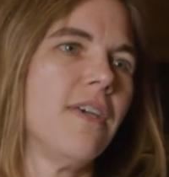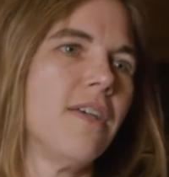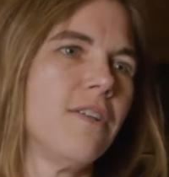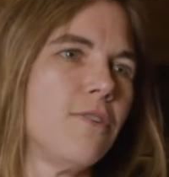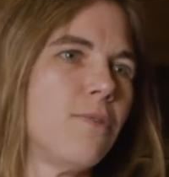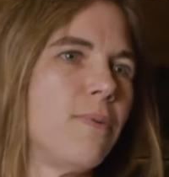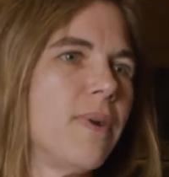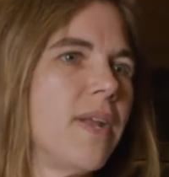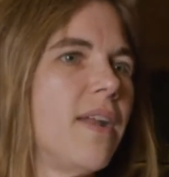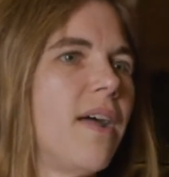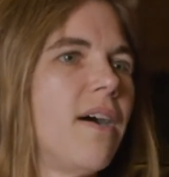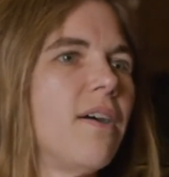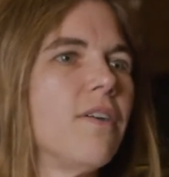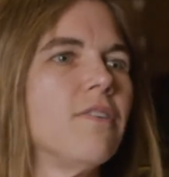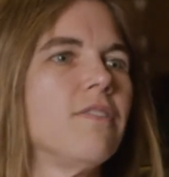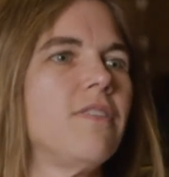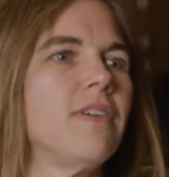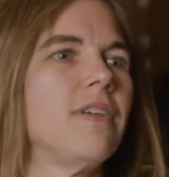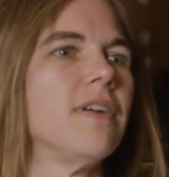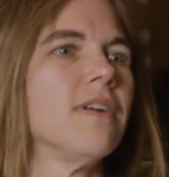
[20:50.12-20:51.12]

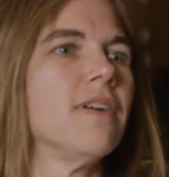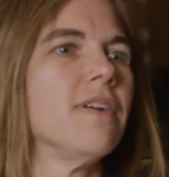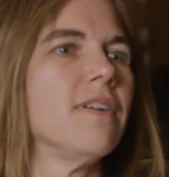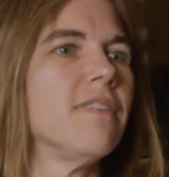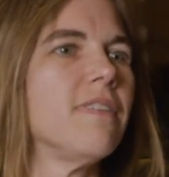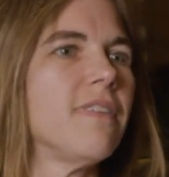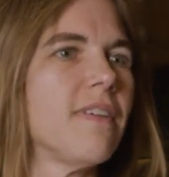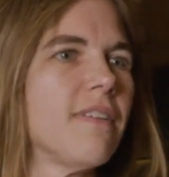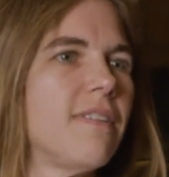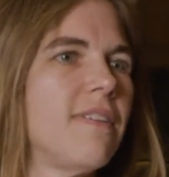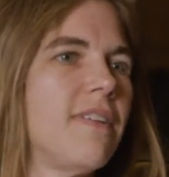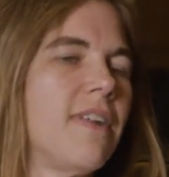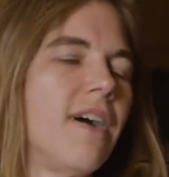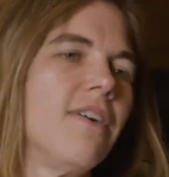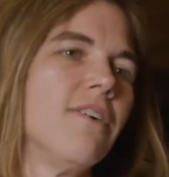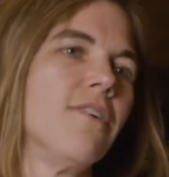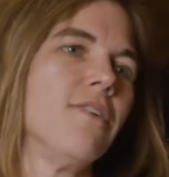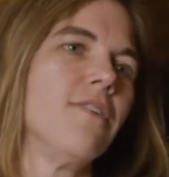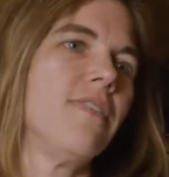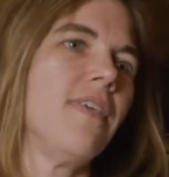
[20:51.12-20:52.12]
$20 here and
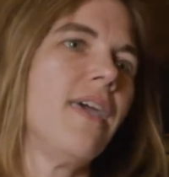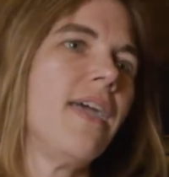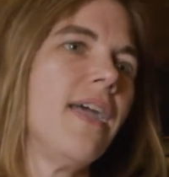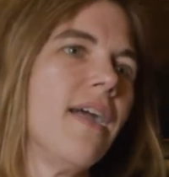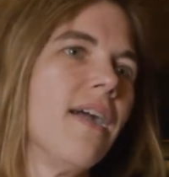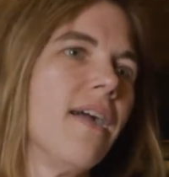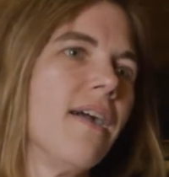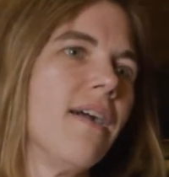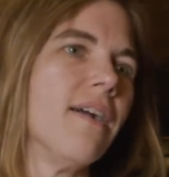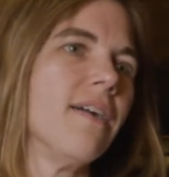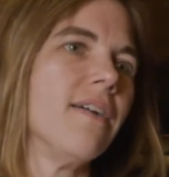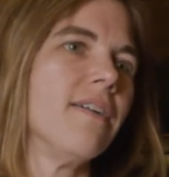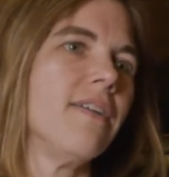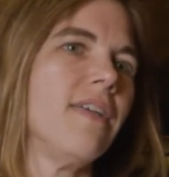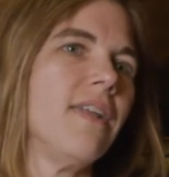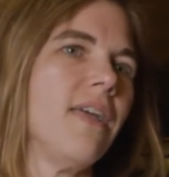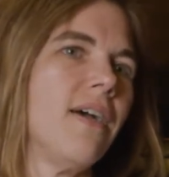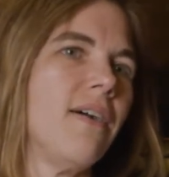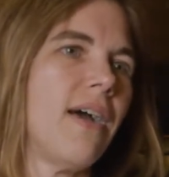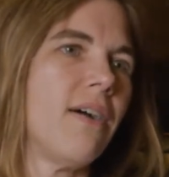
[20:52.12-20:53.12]
$60 there.
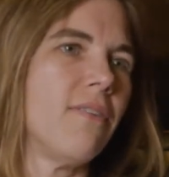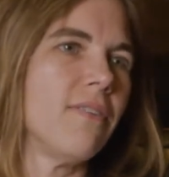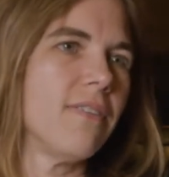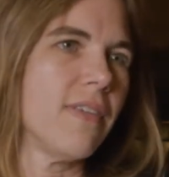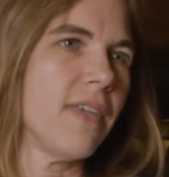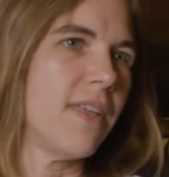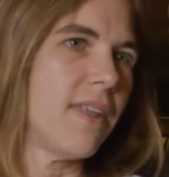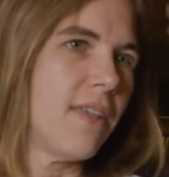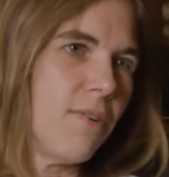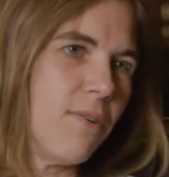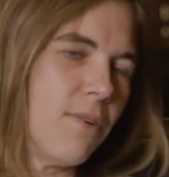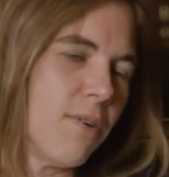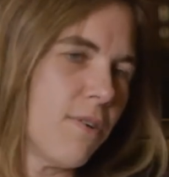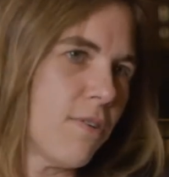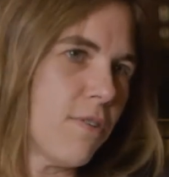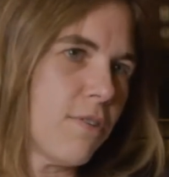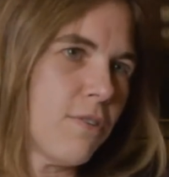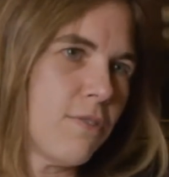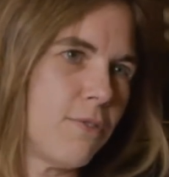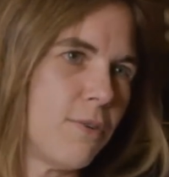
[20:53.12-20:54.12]
I was getting
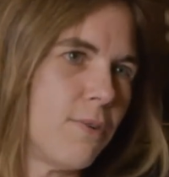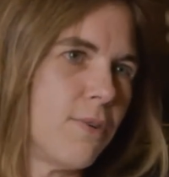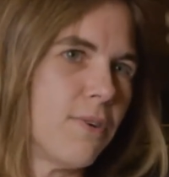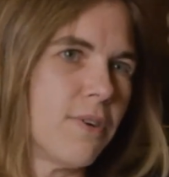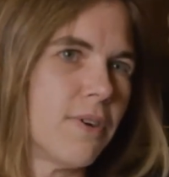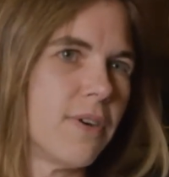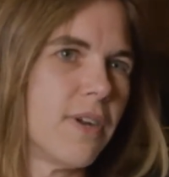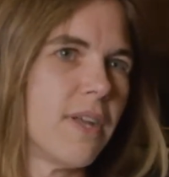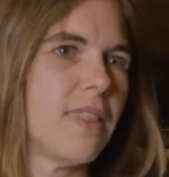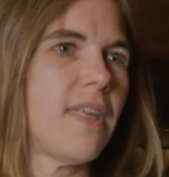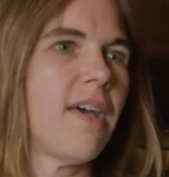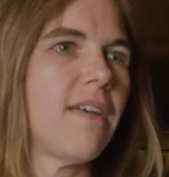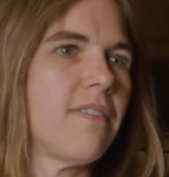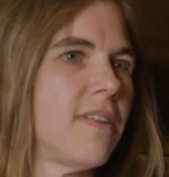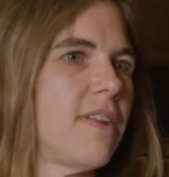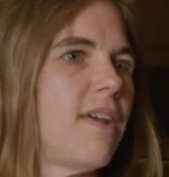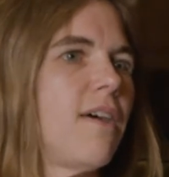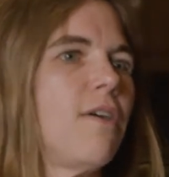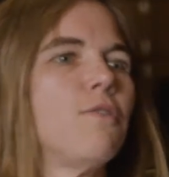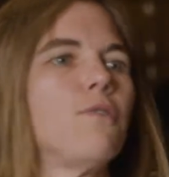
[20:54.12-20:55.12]
orders for
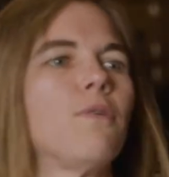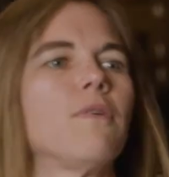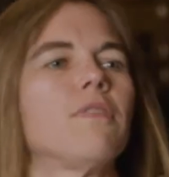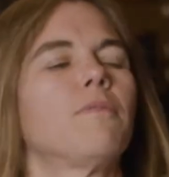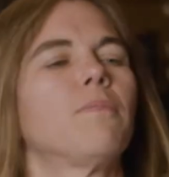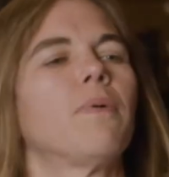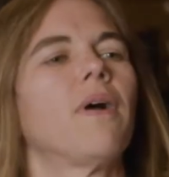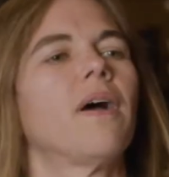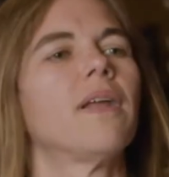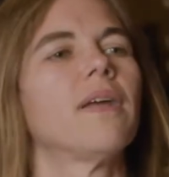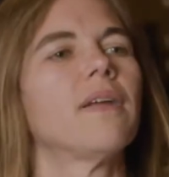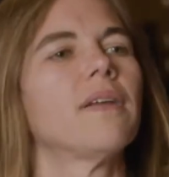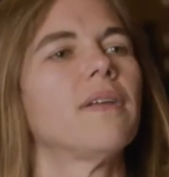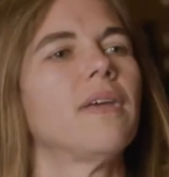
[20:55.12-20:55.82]
$1,000 worth of product.